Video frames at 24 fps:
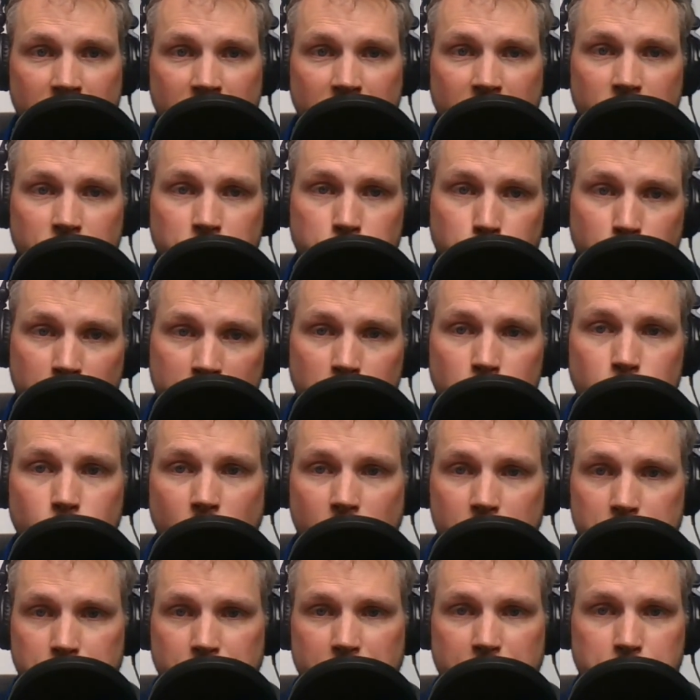If we
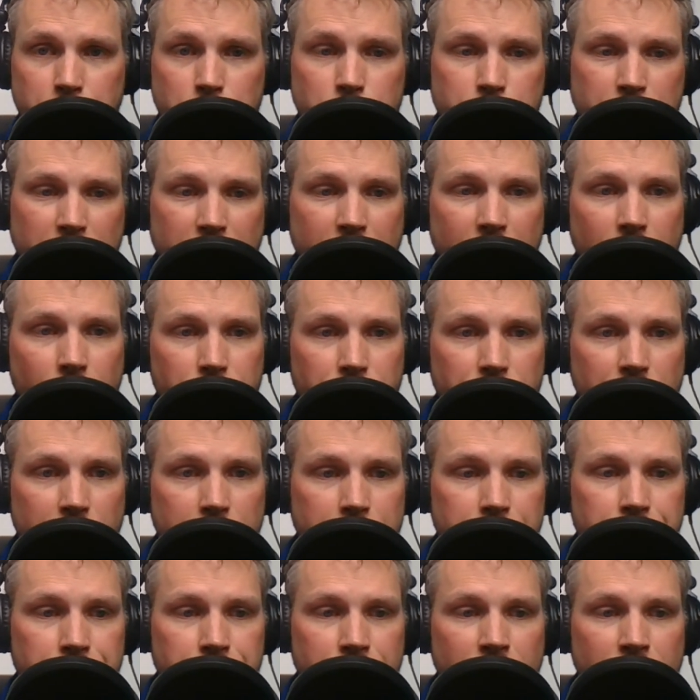want people to be healthy,